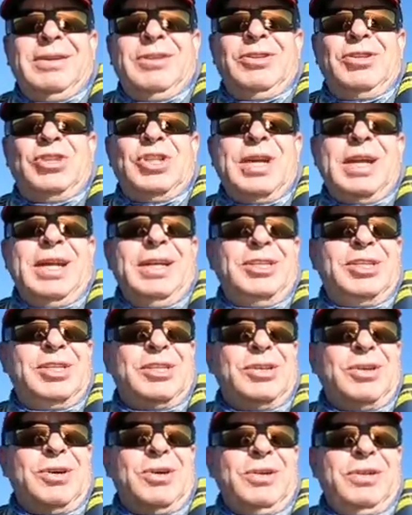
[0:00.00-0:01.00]
change
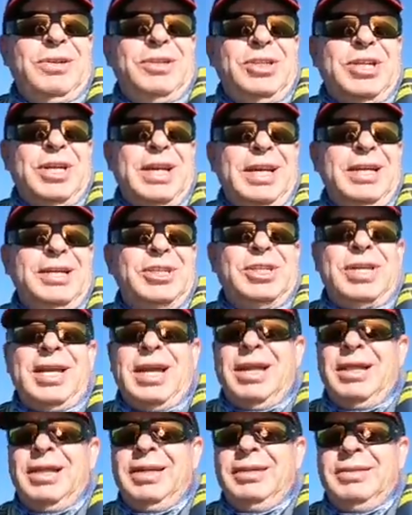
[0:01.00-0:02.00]
style and change
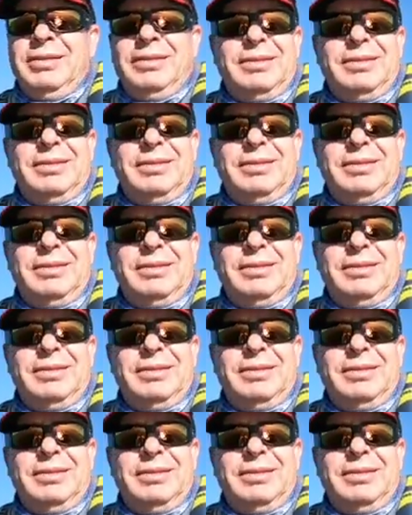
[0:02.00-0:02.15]
colour.